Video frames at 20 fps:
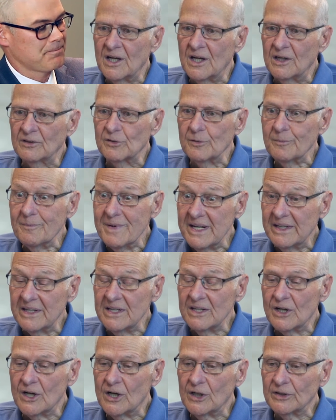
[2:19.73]
Dr.
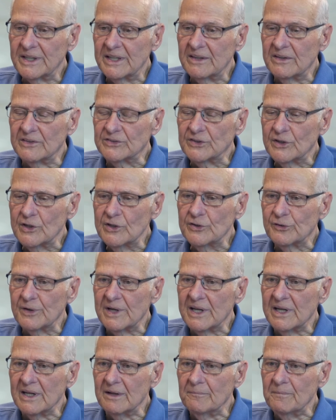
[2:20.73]
Mendenhall did the
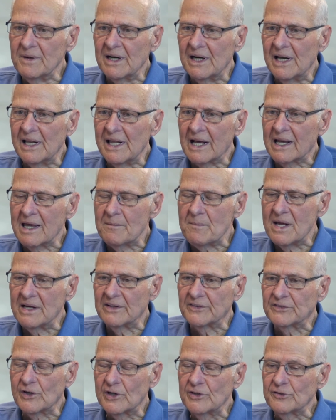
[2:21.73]
surgery, and immediately I came
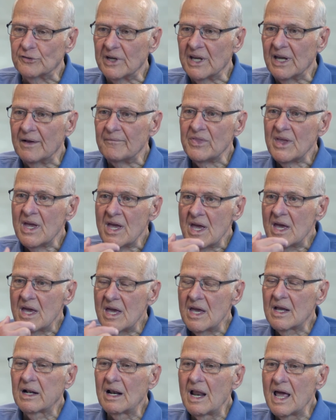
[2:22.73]
out of surgery,
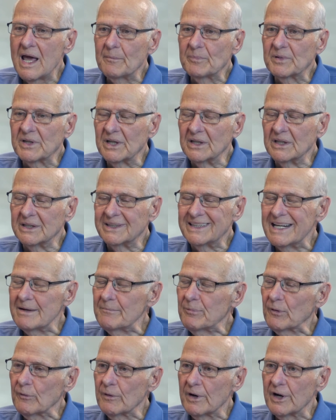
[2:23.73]
he clamped a
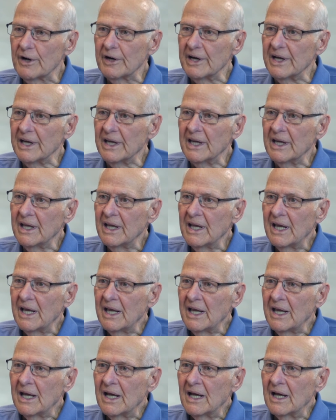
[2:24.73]
temporary
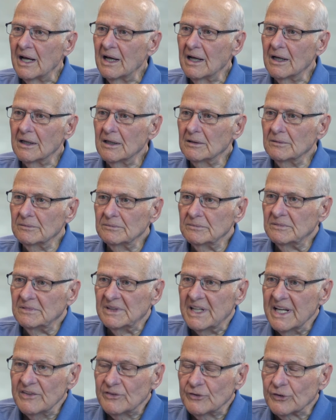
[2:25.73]

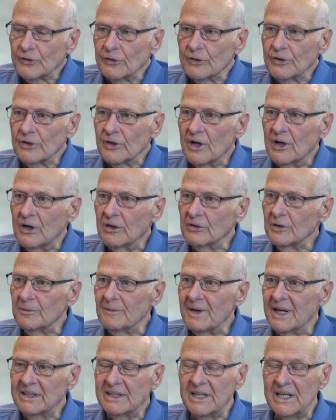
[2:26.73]
denture
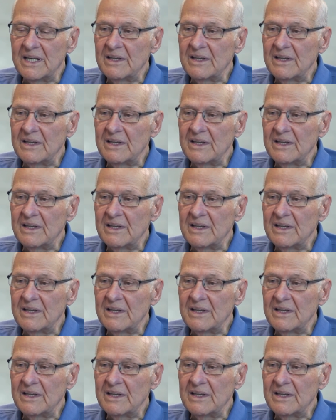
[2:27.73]
onto my